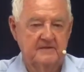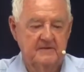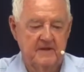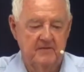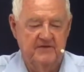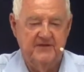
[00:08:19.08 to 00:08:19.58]

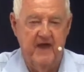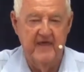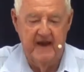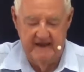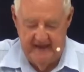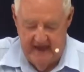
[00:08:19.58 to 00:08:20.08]
Let me say
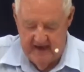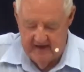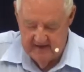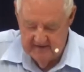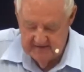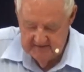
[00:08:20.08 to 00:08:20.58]
that
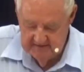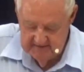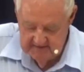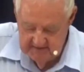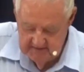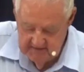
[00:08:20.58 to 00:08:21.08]
again.
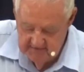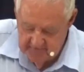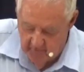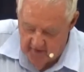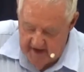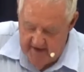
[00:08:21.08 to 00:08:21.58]
For
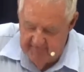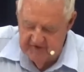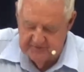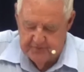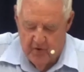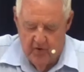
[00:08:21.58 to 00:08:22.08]
whatever
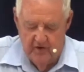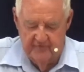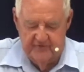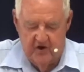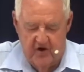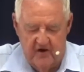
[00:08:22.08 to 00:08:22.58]
is born
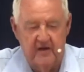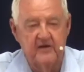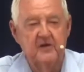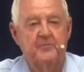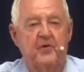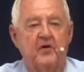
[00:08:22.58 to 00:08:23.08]
of God, are
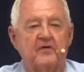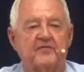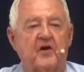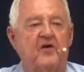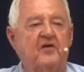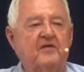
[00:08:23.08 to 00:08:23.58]
you born of
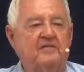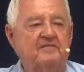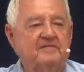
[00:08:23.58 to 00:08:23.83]
God?